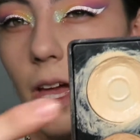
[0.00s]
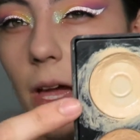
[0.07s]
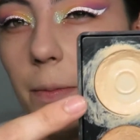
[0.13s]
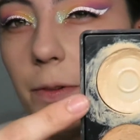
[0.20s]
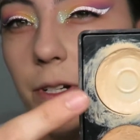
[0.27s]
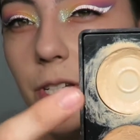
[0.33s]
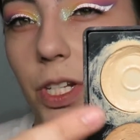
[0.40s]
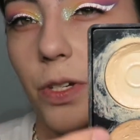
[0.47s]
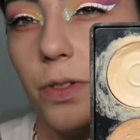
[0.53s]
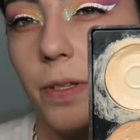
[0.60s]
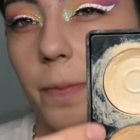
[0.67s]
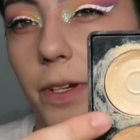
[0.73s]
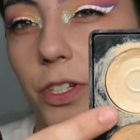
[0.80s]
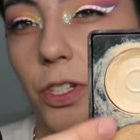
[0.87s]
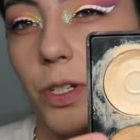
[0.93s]
I'm going to use
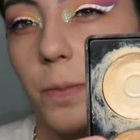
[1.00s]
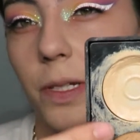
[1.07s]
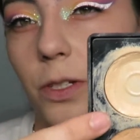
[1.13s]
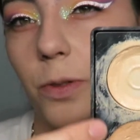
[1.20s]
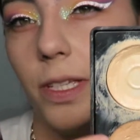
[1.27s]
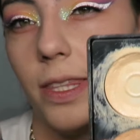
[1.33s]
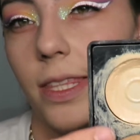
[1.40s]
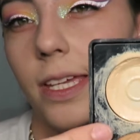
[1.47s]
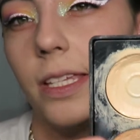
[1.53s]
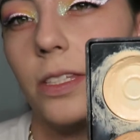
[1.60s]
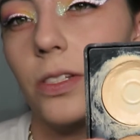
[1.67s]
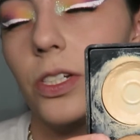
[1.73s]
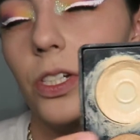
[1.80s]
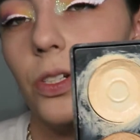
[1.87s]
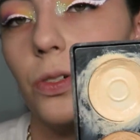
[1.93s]
a mixture between
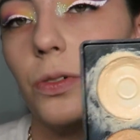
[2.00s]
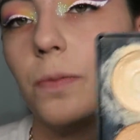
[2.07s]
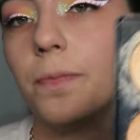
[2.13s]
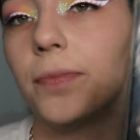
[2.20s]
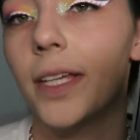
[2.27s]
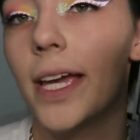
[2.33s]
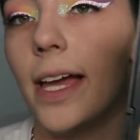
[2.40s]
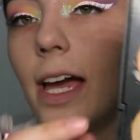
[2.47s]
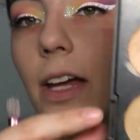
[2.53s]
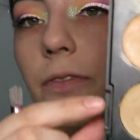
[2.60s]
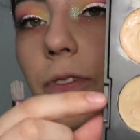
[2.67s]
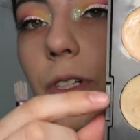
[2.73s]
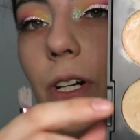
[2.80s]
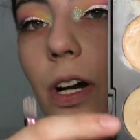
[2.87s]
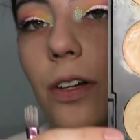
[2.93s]
these two.
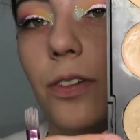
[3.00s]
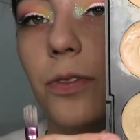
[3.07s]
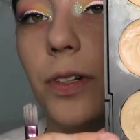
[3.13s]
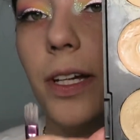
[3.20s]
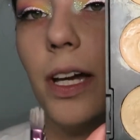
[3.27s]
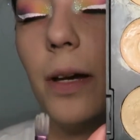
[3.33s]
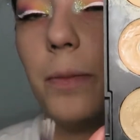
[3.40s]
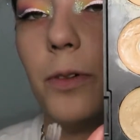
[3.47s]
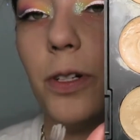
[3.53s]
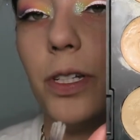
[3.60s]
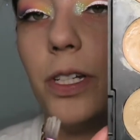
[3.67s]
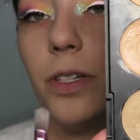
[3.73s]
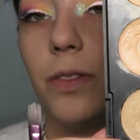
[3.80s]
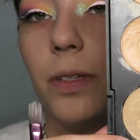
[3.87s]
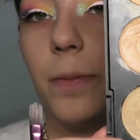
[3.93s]
And for contouring, I'm
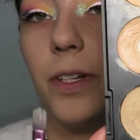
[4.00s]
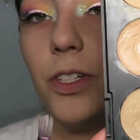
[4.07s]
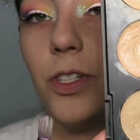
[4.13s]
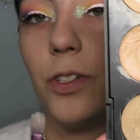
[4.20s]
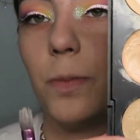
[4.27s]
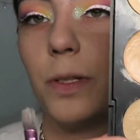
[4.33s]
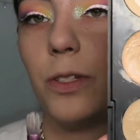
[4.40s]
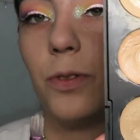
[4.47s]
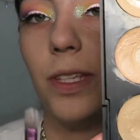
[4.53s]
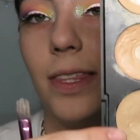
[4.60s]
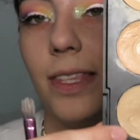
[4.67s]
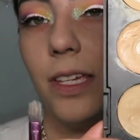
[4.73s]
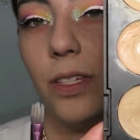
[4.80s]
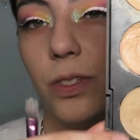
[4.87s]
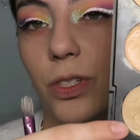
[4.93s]
going to use a mixture between
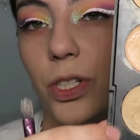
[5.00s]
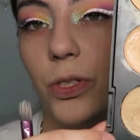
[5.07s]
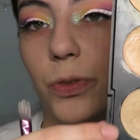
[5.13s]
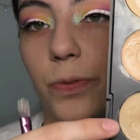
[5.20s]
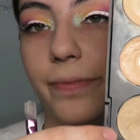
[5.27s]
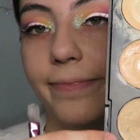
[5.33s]
these two.